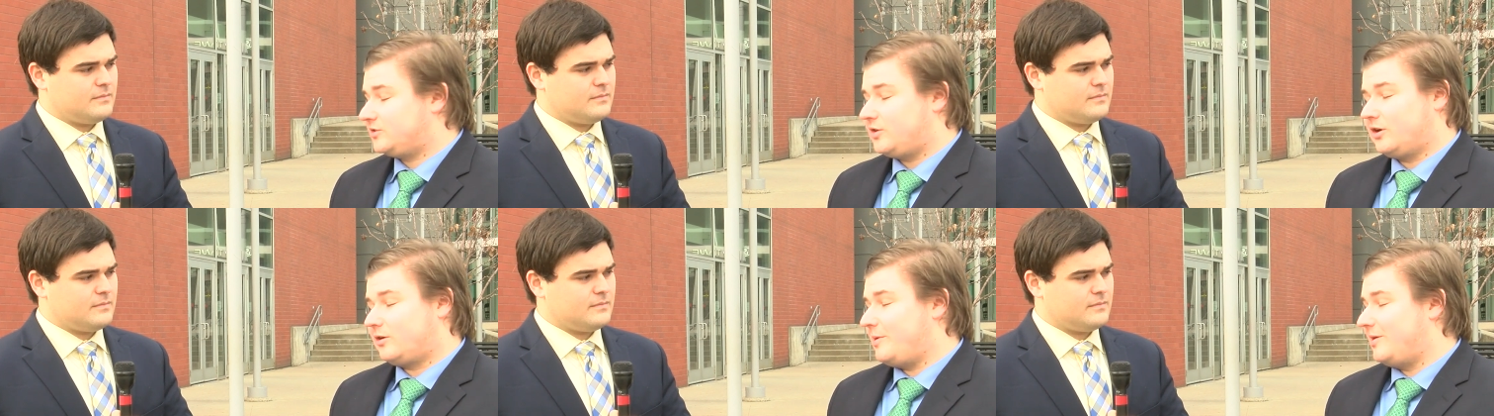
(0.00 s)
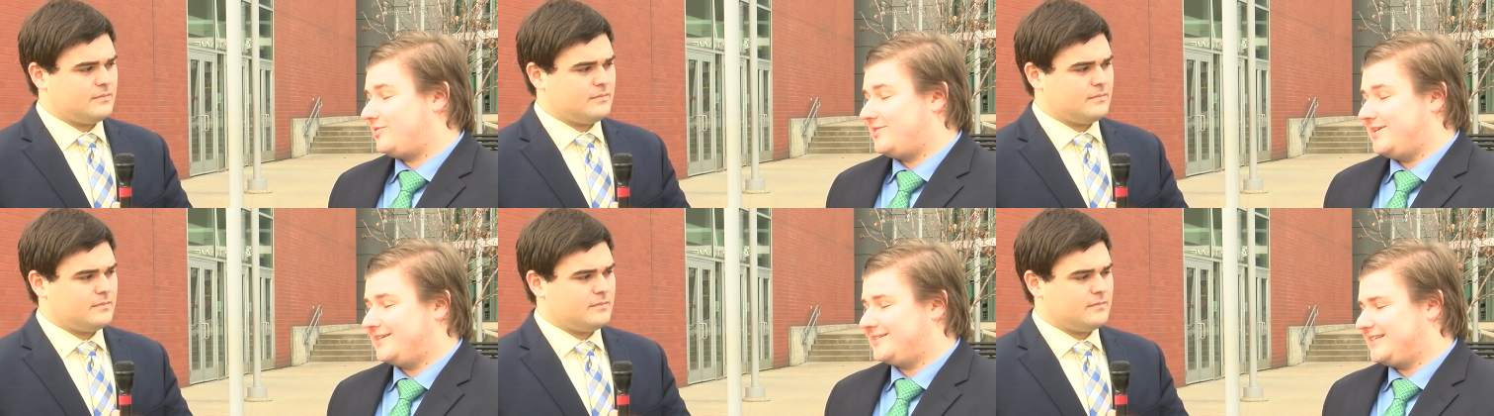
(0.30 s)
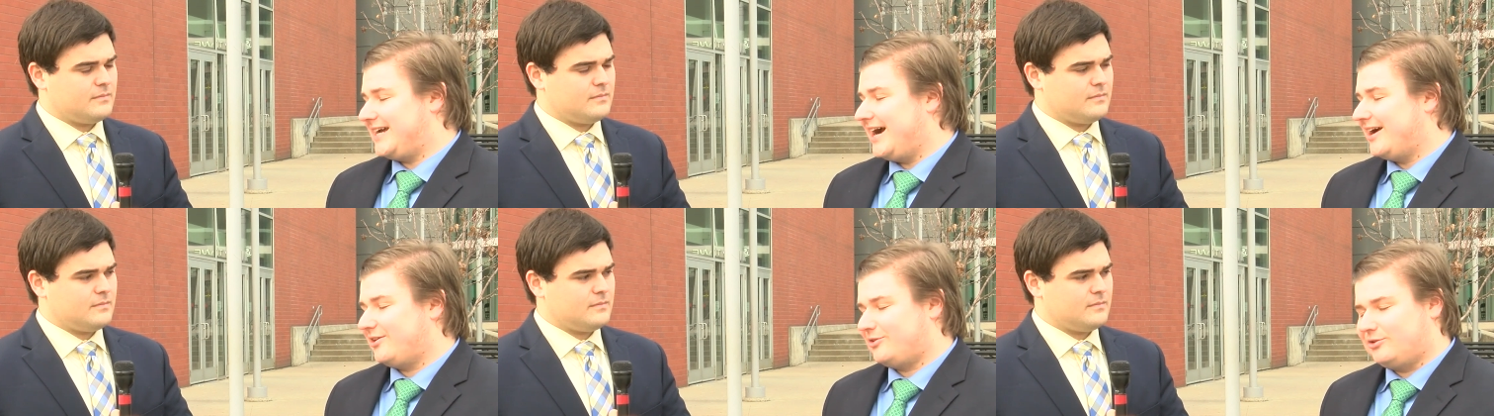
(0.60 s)
Speaker 1: to talk about the
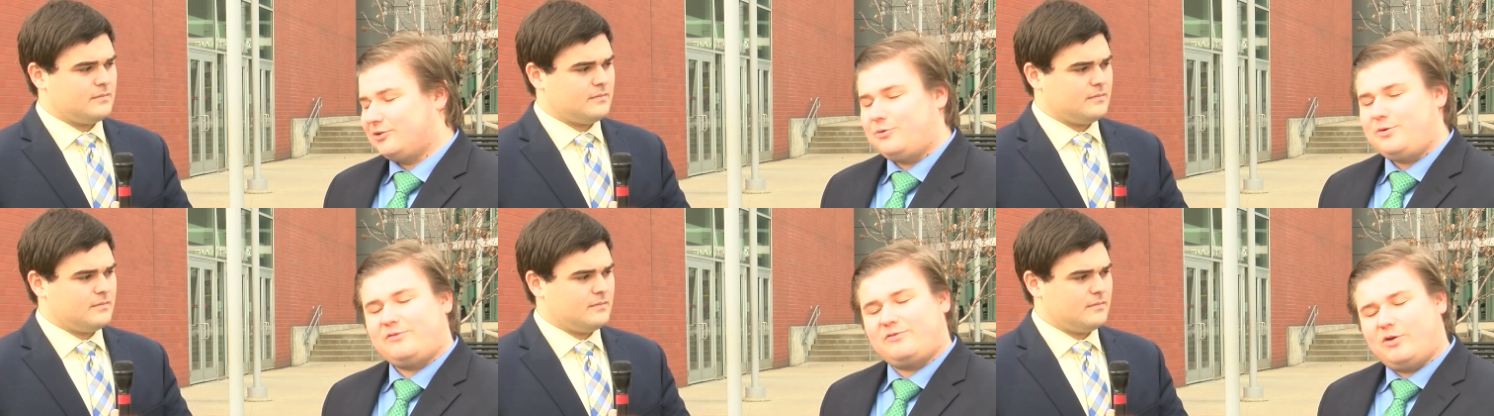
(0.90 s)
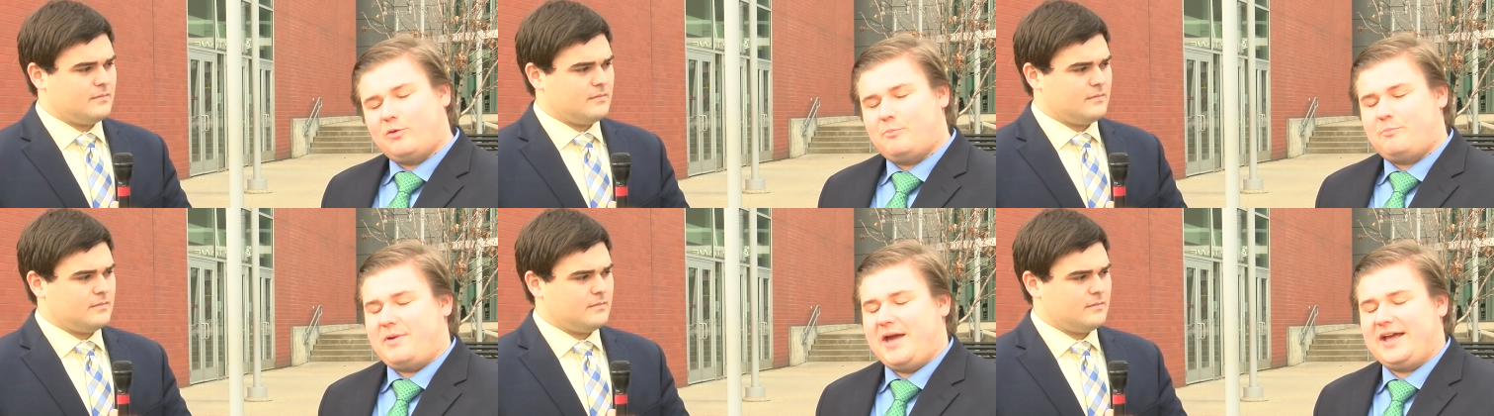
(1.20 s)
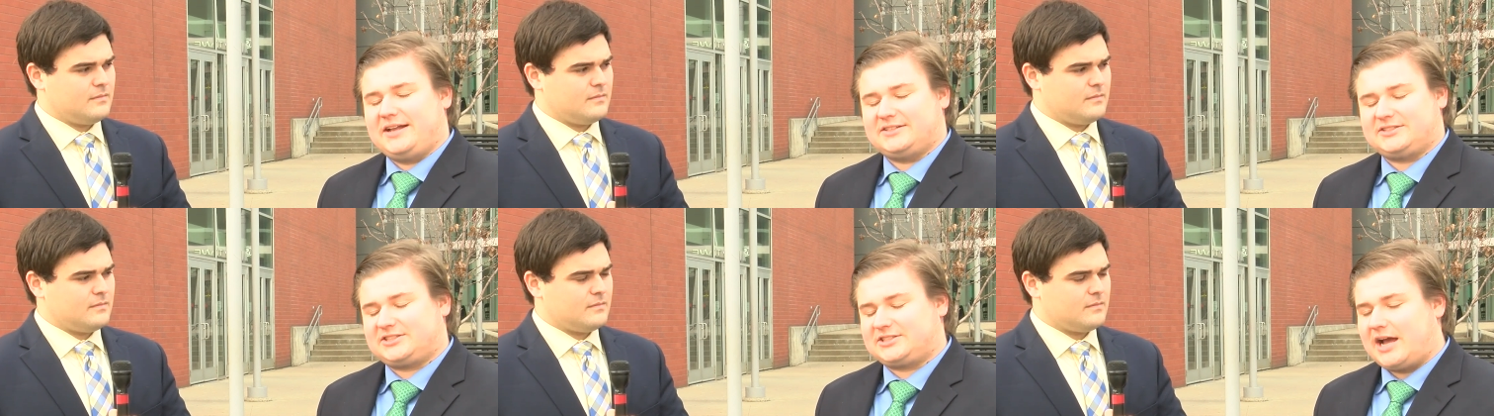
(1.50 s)
entire Louisville
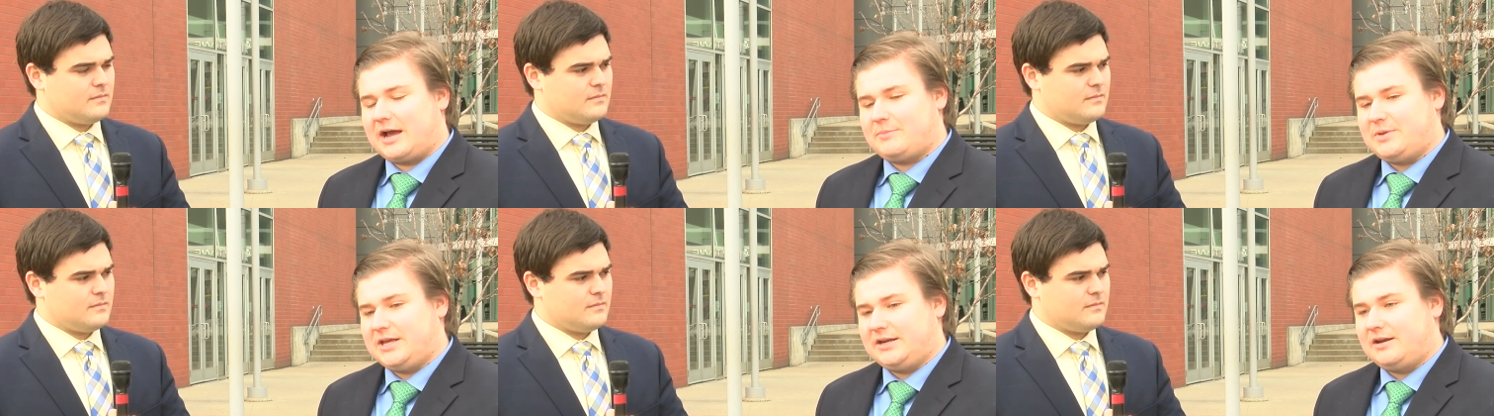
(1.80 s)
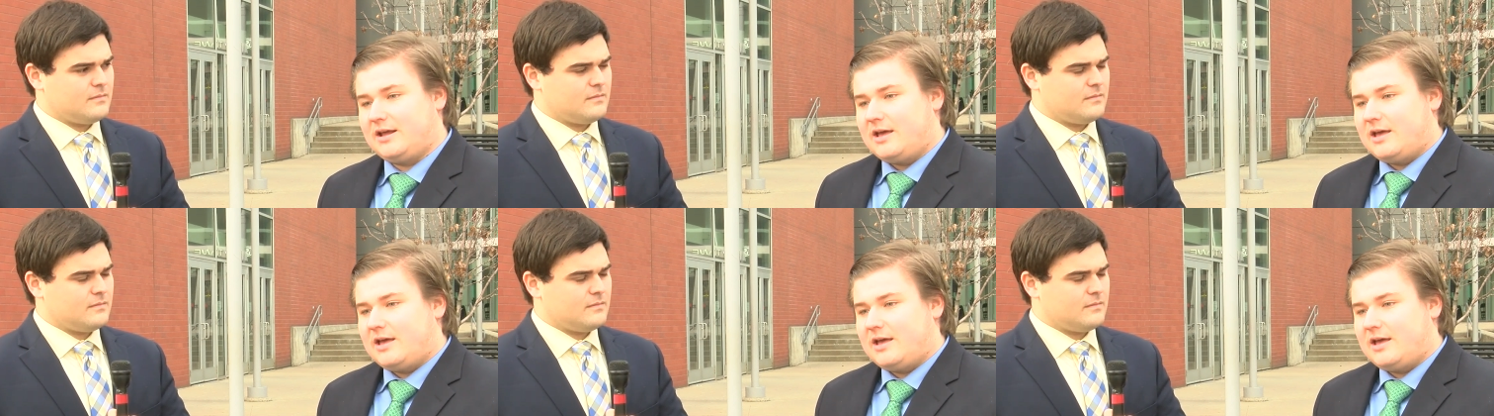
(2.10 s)
bench. I mean,